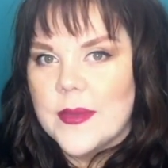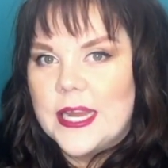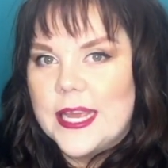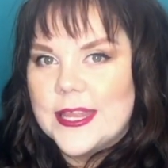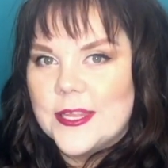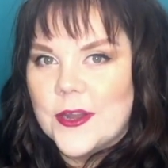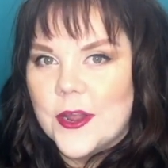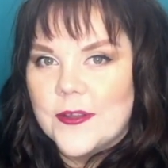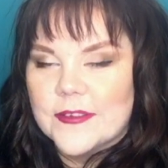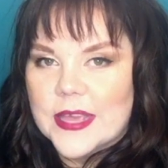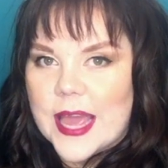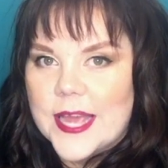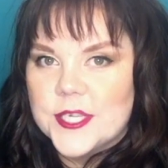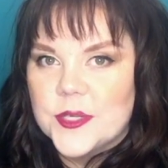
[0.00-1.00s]
and hit the
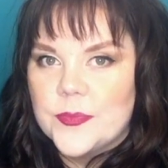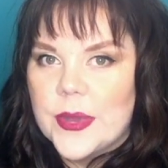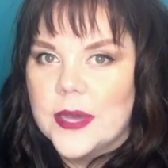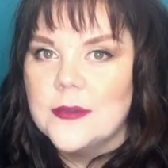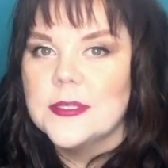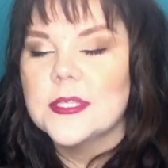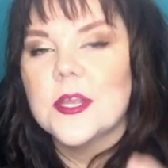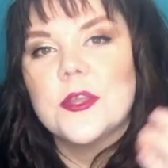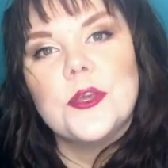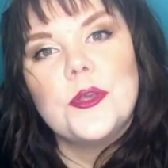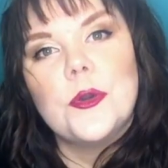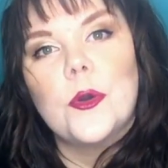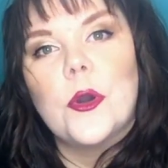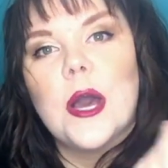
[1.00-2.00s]
notification bell so that
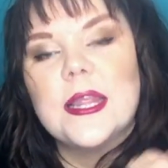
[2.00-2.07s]
you're